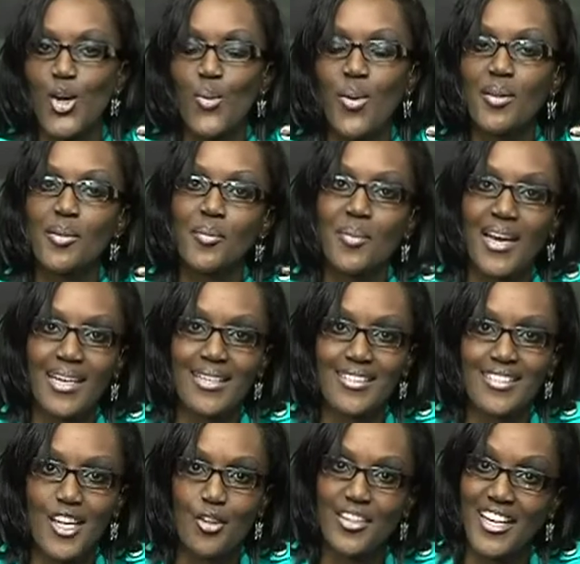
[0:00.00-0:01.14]
Welcome back.
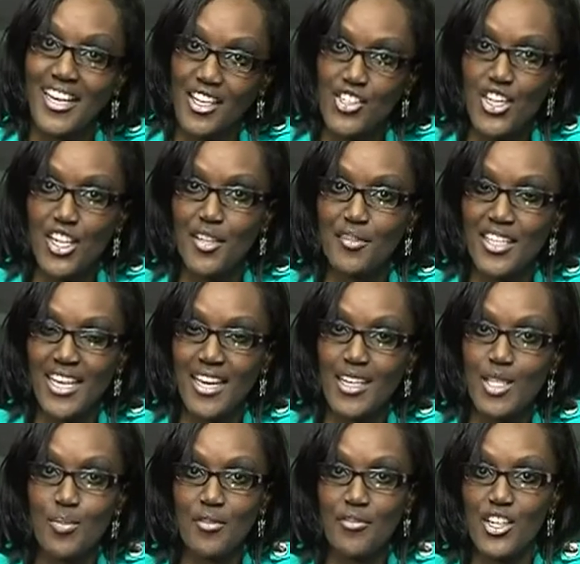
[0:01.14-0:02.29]
Now, the
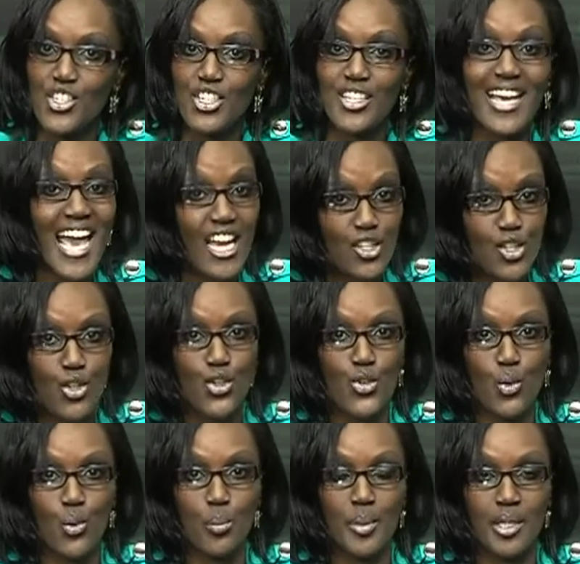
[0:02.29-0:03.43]
HIV/AIDS Prevention and
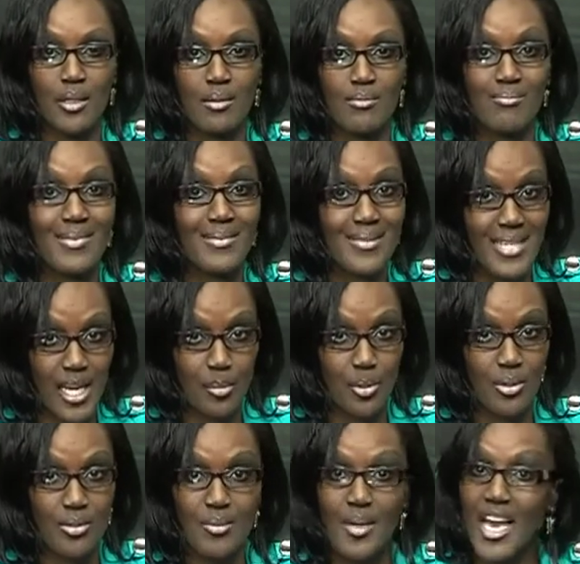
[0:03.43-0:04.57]
Control Bill,
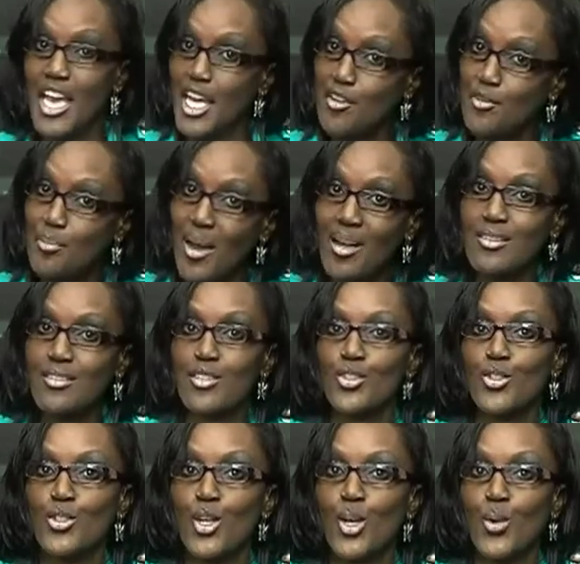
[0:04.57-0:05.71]
tabled, if passed
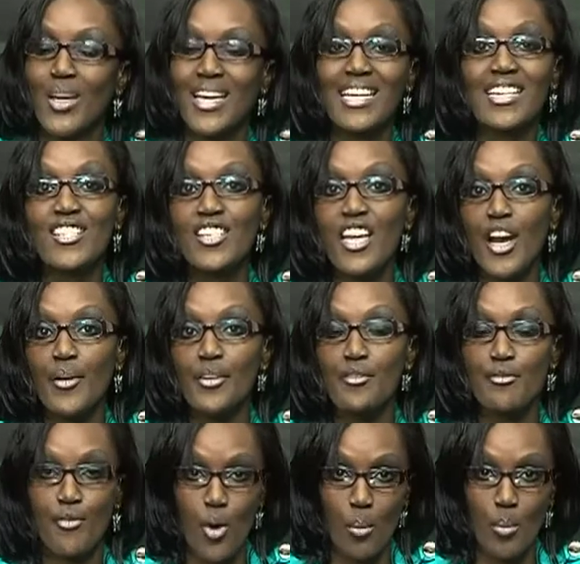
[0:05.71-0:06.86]
into law in its current
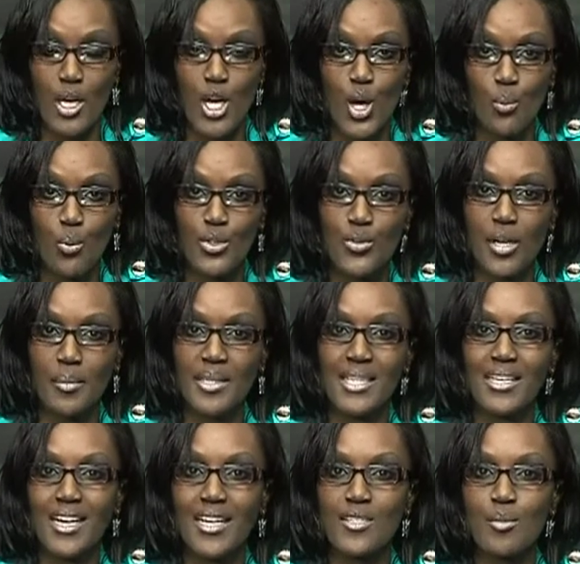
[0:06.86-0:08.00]
form, would
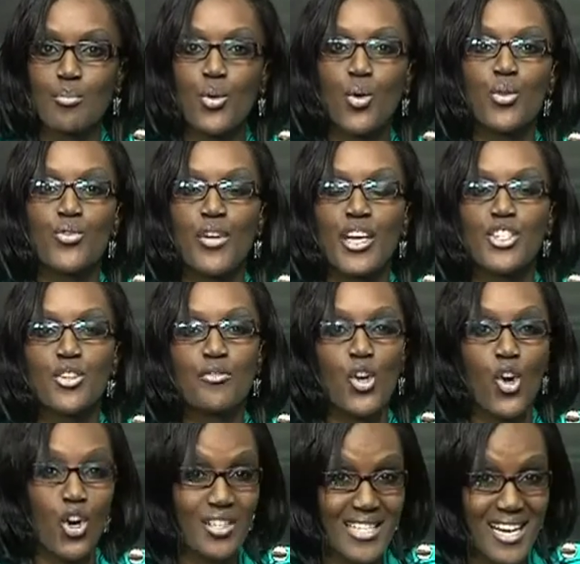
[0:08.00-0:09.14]
criminalize a broad range of
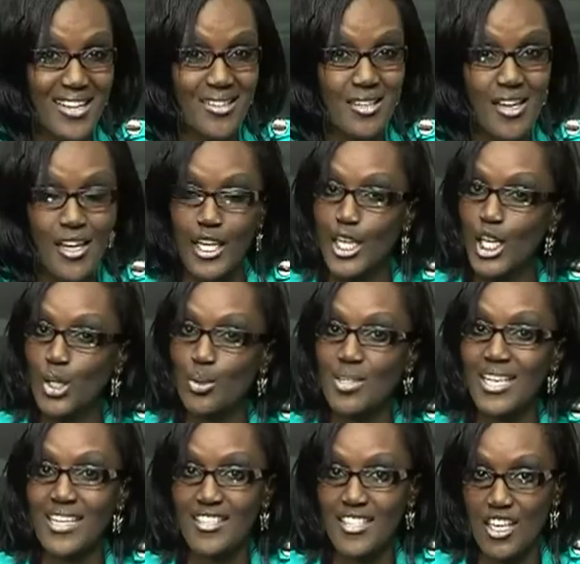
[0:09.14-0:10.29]
conduct,
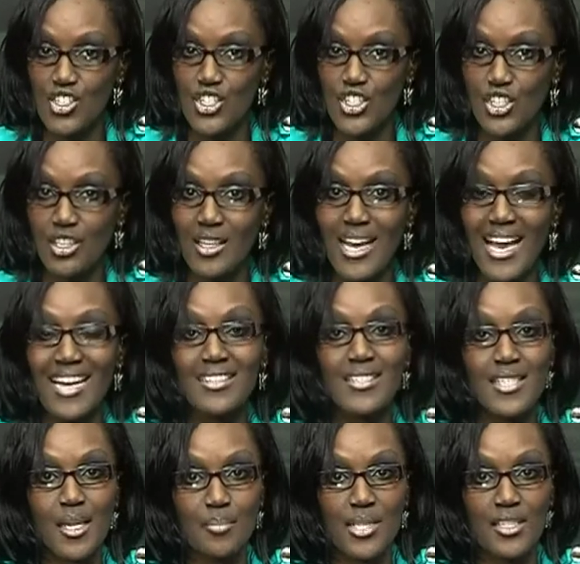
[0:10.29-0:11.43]
including intentional and
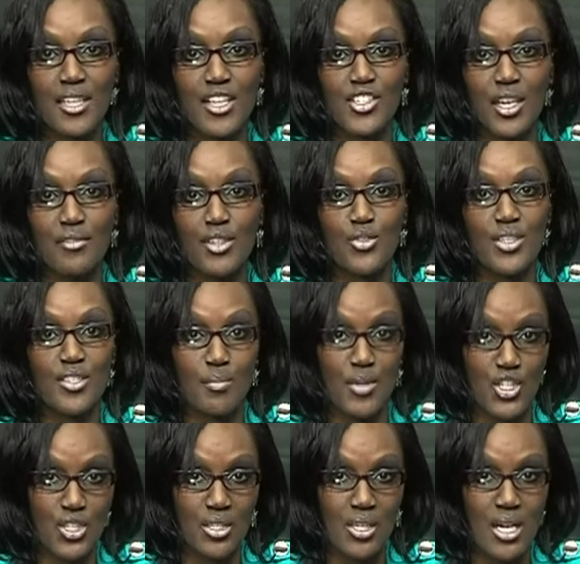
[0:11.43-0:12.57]
attempted HIV
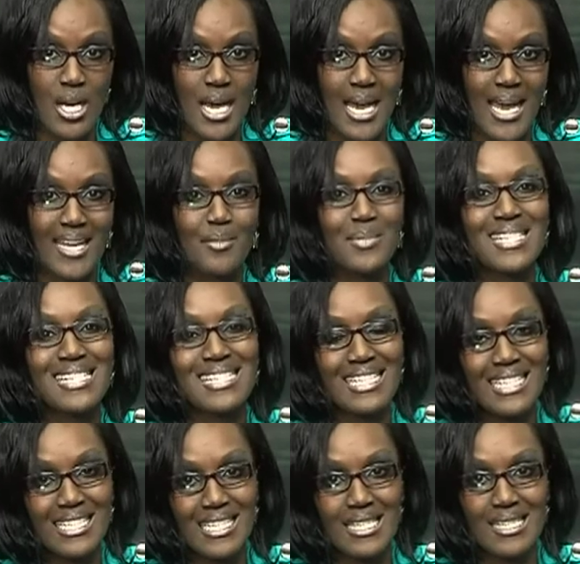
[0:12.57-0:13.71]
transmission and
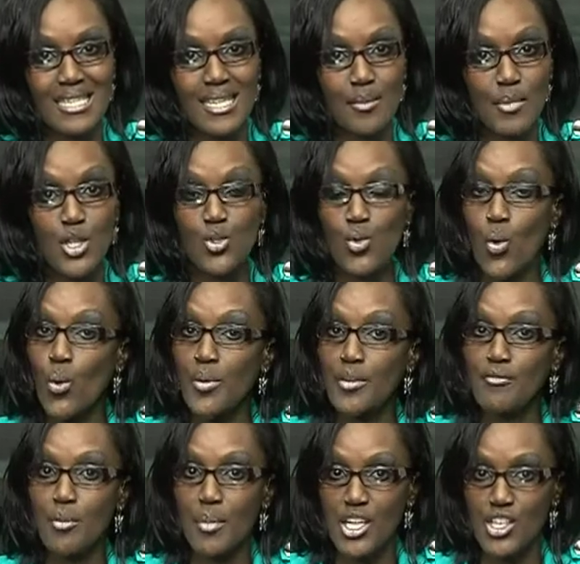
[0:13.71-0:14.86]
misleading statements or
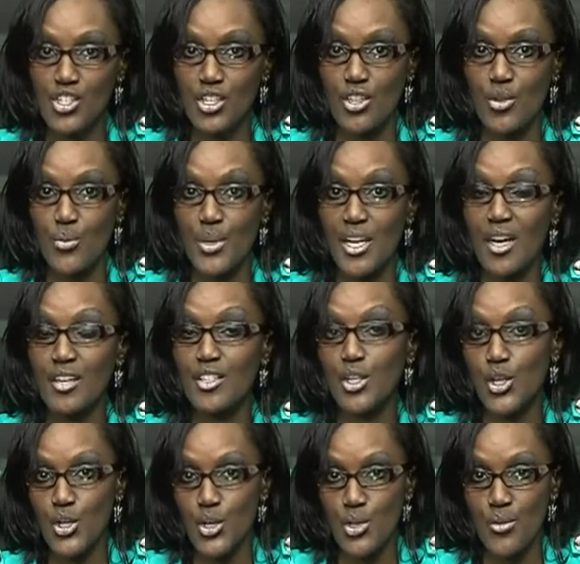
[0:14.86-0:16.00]
information regarding
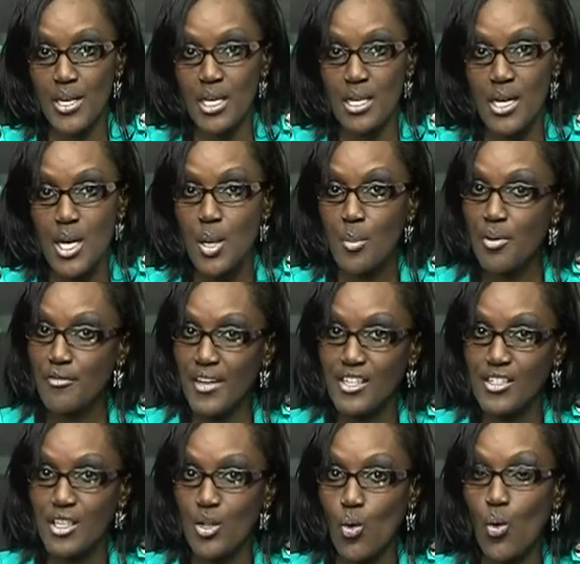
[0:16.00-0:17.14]
curing,
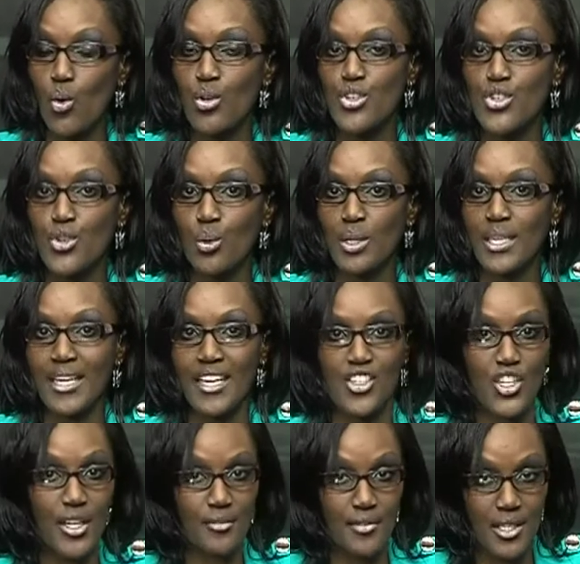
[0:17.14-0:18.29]
preventing, or controlling
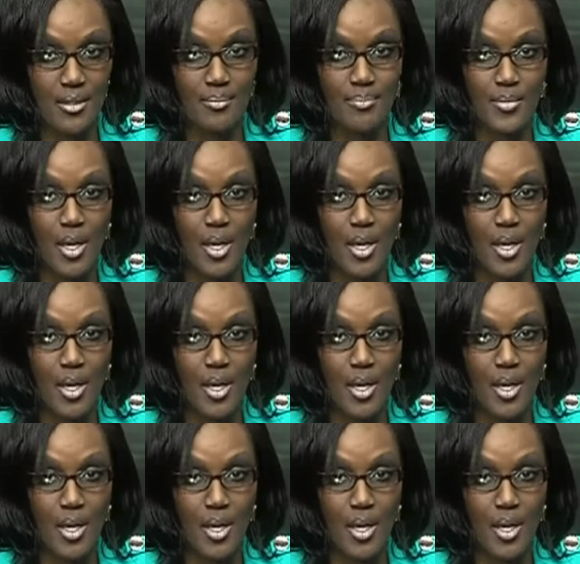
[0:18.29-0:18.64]
HIV.